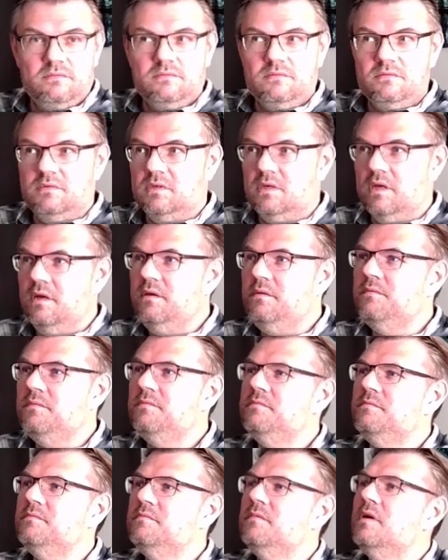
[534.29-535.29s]
Okay?
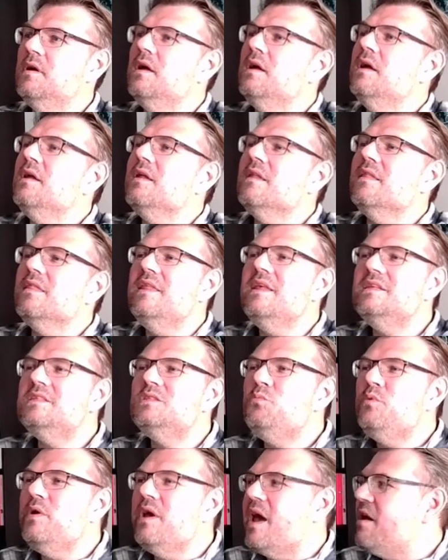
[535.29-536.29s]
This
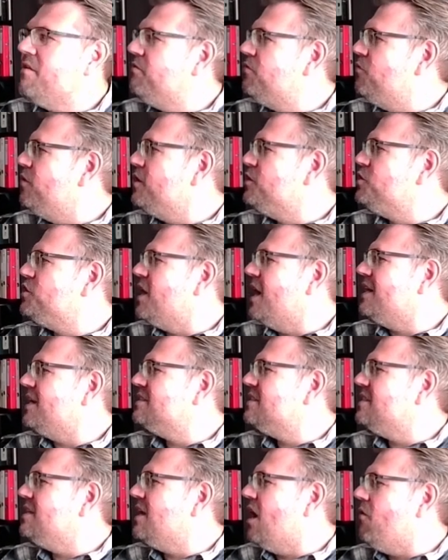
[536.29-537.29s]
we have to
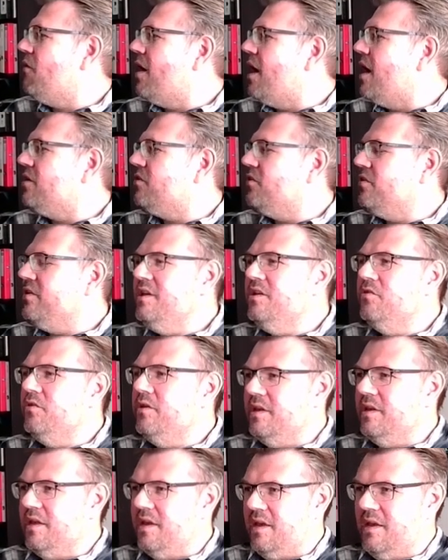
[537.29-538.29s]
adjust in our Arduino
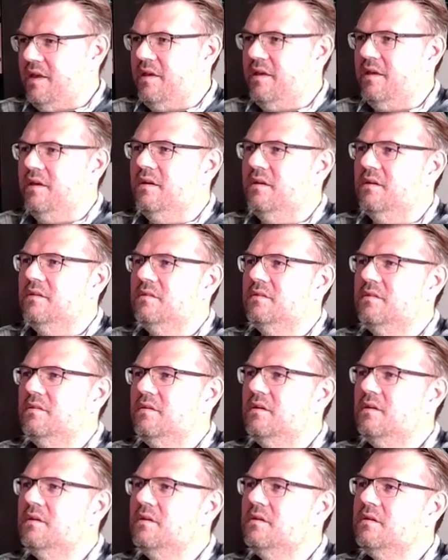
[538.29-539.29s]
IDE here.
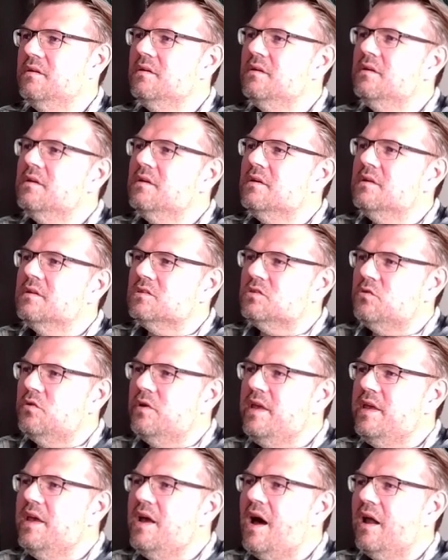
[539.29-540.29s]
Yeah? So
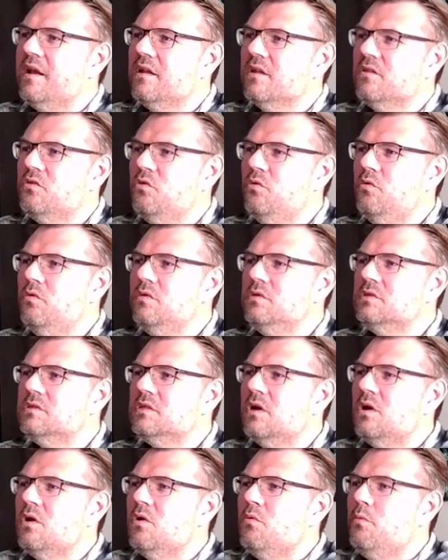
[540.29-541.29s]
here under tools,
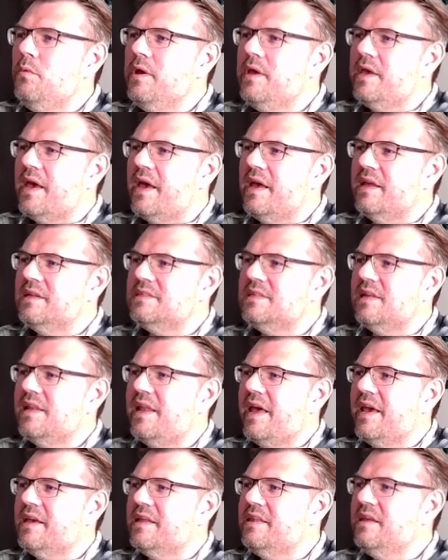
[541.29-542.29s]
we can
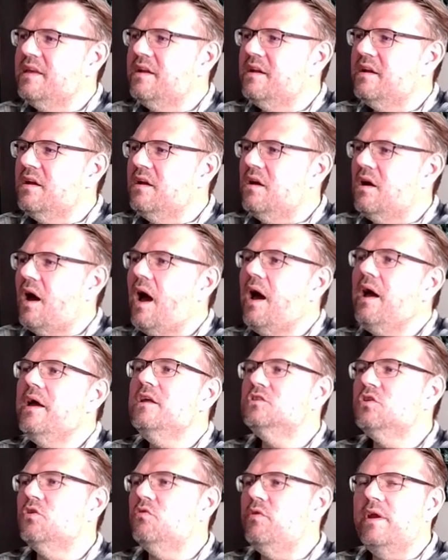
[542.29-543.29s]
select here, ah,
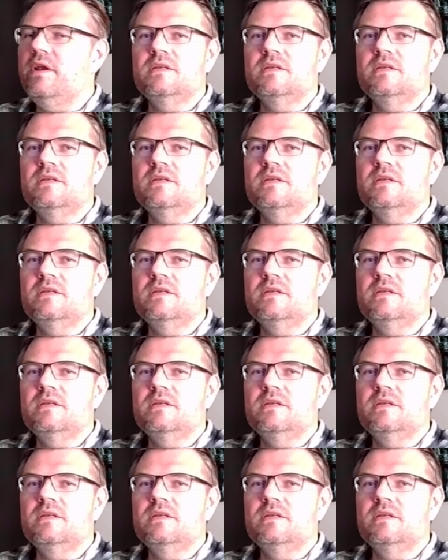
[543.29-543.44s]
it's already